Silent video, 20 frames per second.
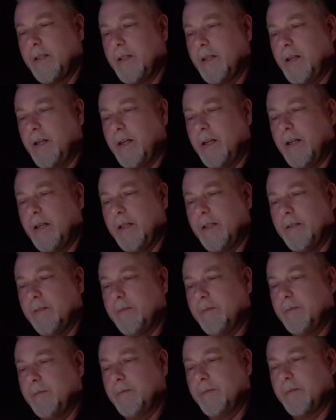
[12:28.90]
I
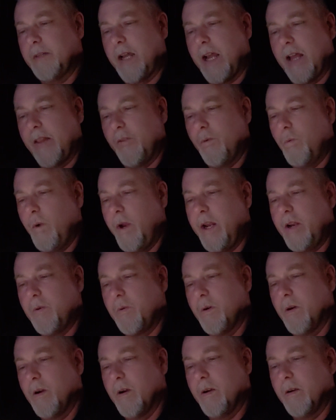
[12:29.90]
had the week
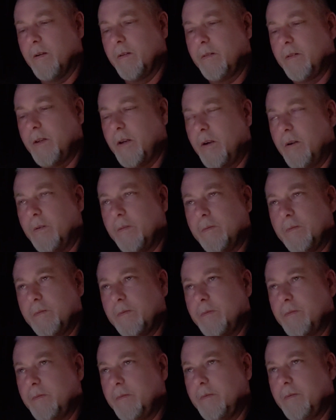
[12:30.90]
where, it
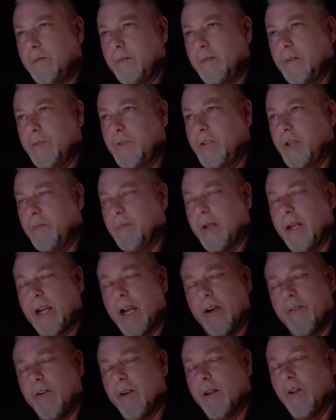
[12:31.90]
seemed like
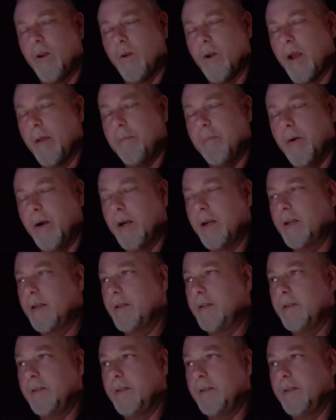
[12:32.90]
every load I booked,